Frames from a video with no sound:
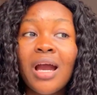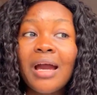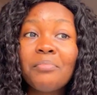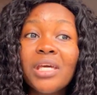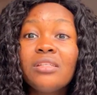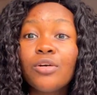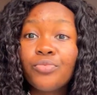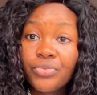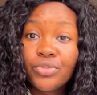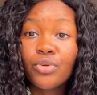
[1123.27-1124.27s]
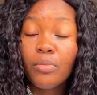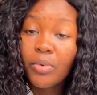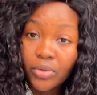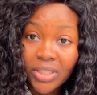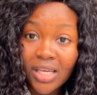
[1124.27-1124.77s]
I made a video
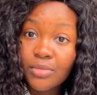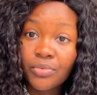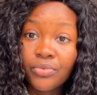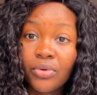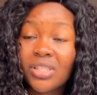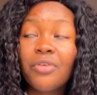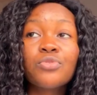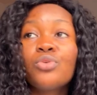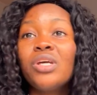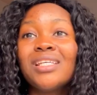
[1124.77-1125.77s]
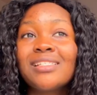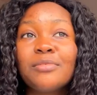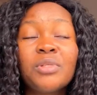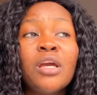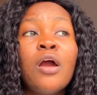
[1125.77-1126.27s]
about that before. There is no age
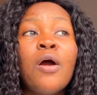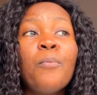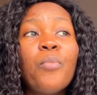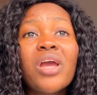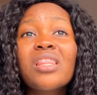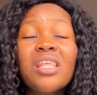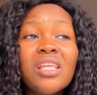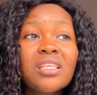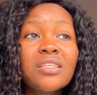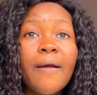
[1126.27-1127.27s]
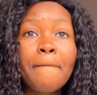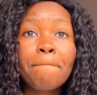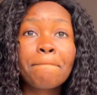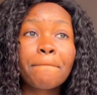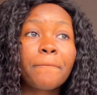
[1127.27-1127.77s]
limit. But the thing is,
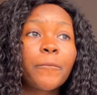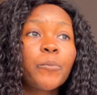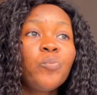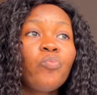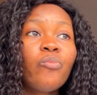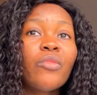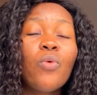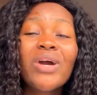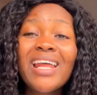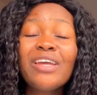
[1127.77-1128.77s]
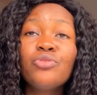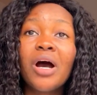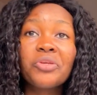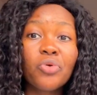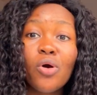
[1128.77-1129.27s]
whether you
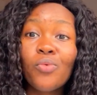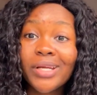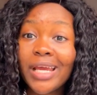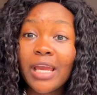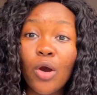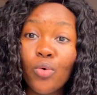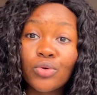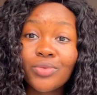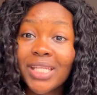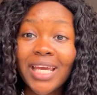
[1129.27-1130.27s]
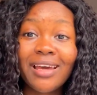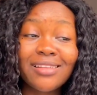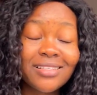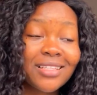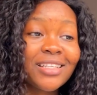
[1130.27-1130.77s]
are young, whether you are old, whether you are
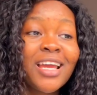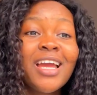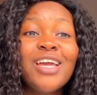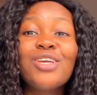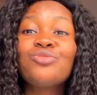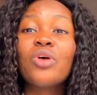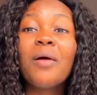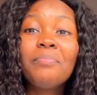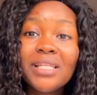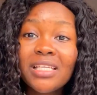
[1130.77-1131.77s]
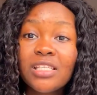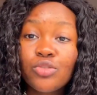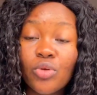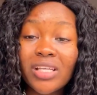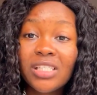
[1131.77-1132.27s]
this thing, is your
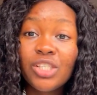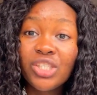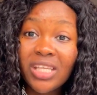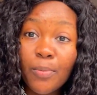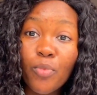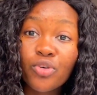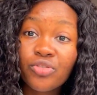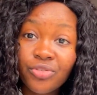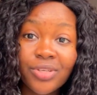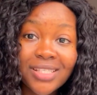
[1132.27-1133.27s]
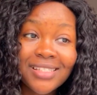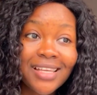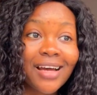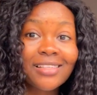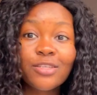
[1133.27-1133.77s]
ability to actually demonstrate
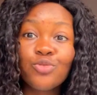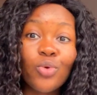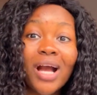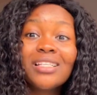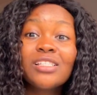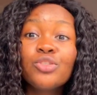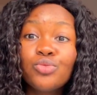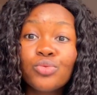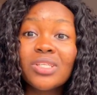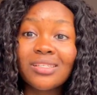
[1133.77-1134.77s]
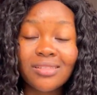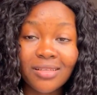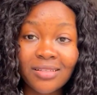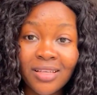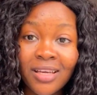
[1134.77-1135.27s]
that you can actually do this
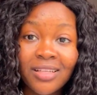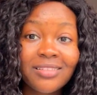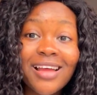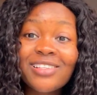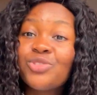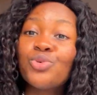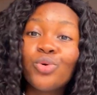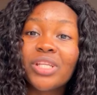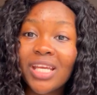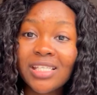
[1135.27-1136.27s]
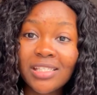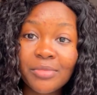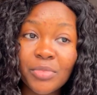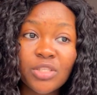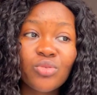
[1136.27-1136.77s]
thing. That is your own age
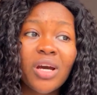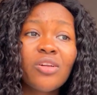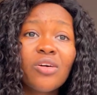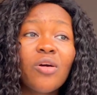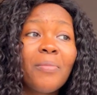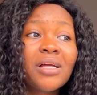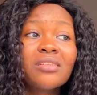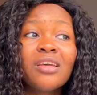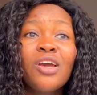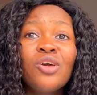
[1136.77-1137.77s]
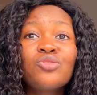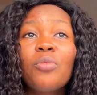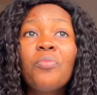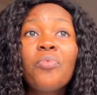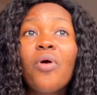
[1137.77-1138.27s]
limit. You cannot come and say
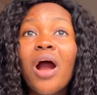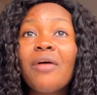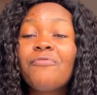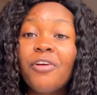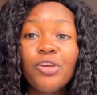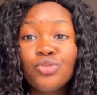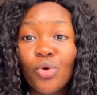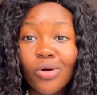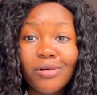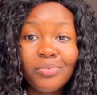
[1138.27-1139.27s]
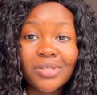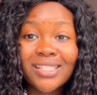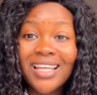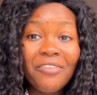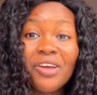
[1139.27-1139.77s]
some people are very young but
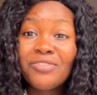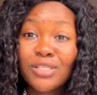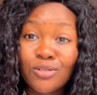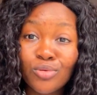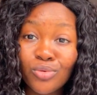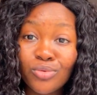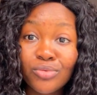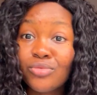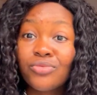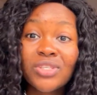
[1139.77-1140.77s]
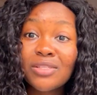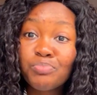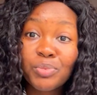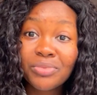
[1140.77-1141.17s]
they are very slow. You've seen people